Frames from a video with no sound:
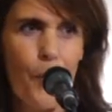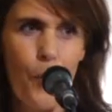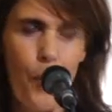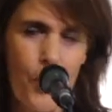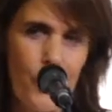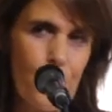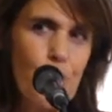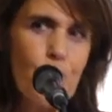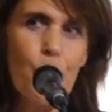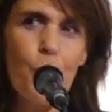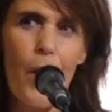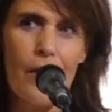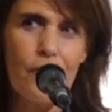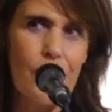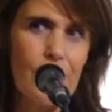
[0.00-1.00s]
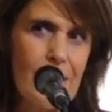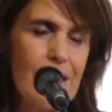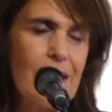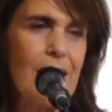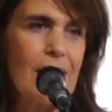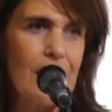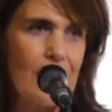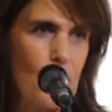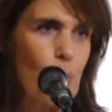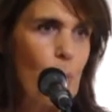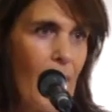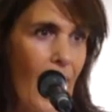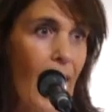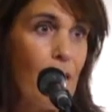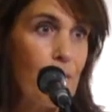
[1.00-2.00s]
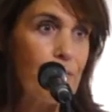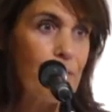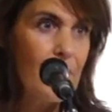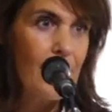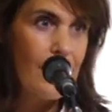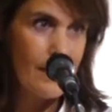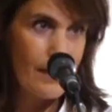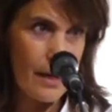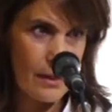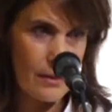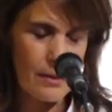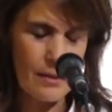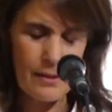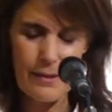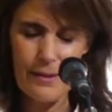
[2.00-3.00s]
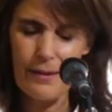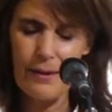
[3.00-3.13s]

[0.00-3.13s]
100 or 200 years since we have that